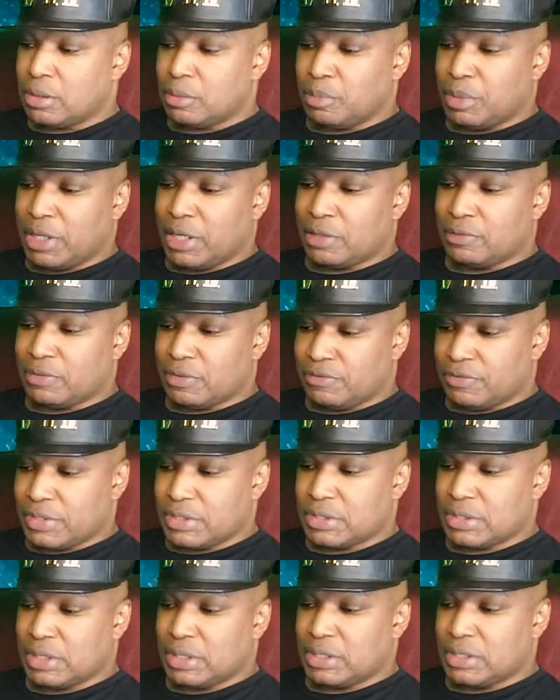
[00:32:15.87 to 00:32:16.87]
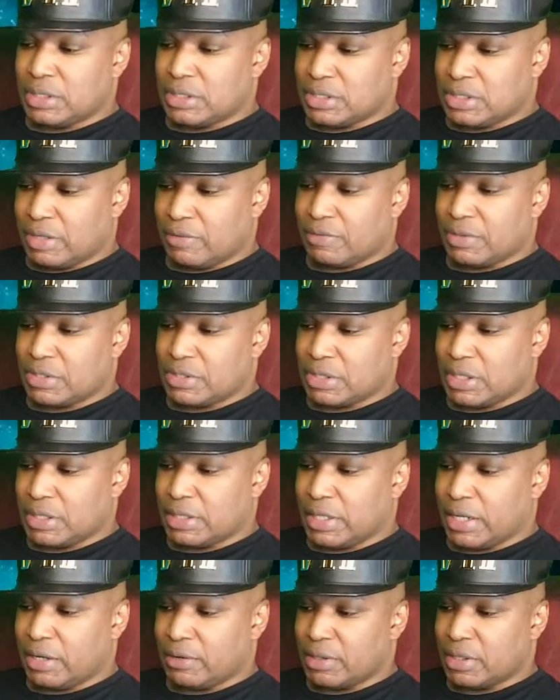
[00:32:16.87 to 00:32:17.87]
the band revisited the Seventh
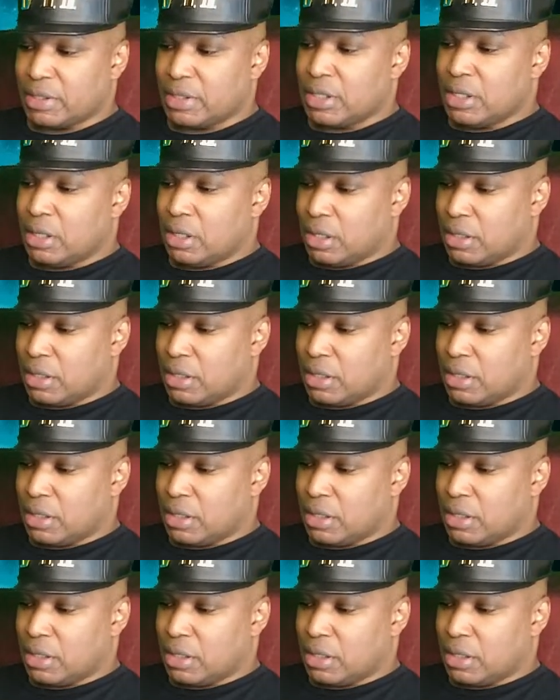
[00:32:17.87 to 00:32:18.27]
Son era